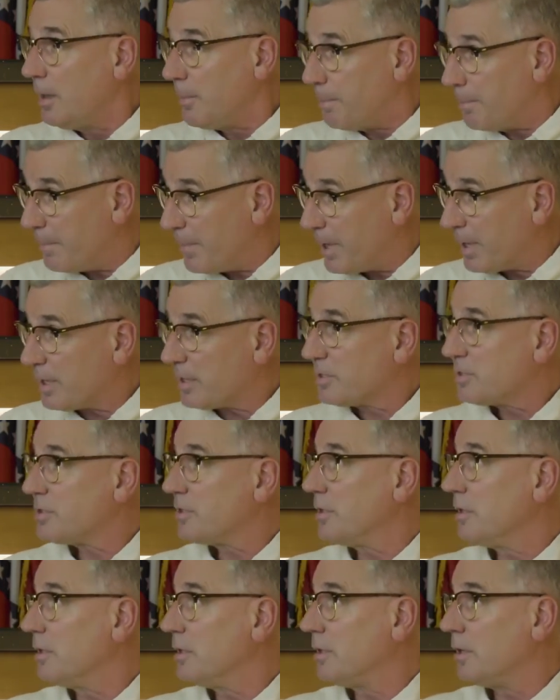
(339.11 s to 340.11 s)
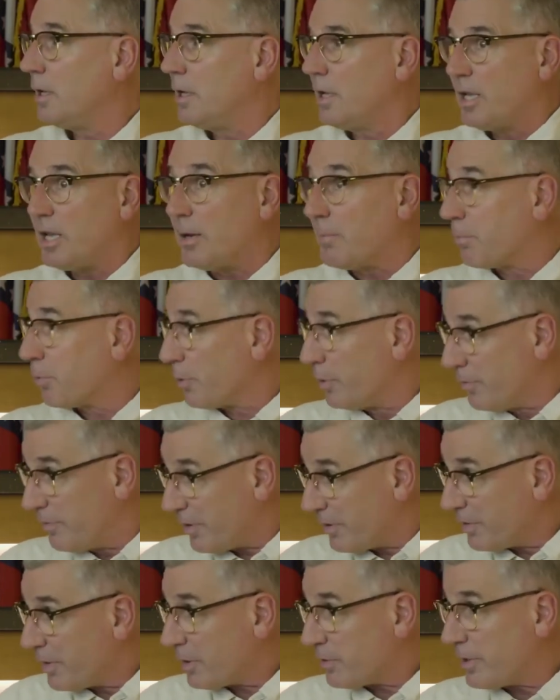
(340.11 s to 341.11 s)
medicine,
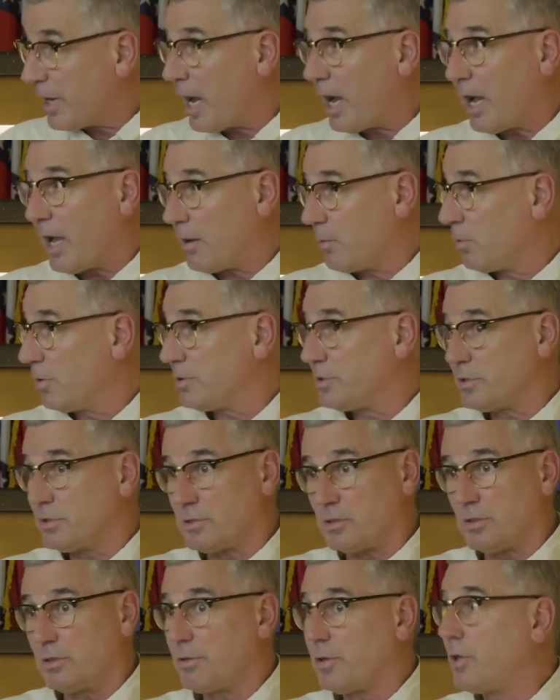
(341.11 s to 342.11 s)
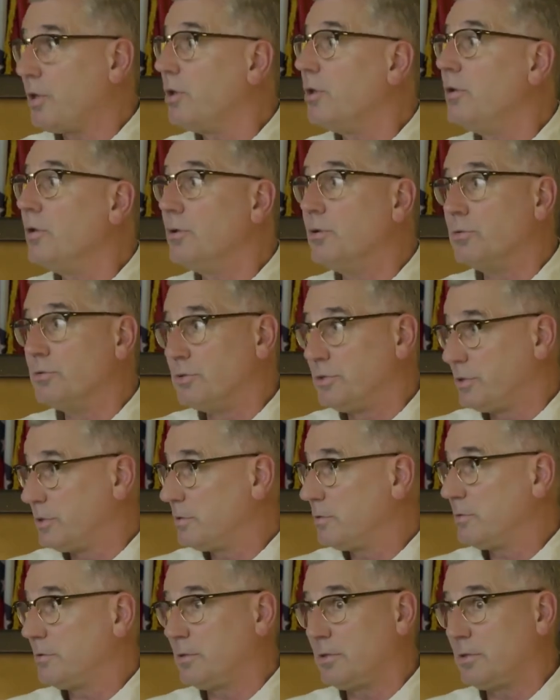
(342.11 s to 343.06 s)
improving their diet, which is a huge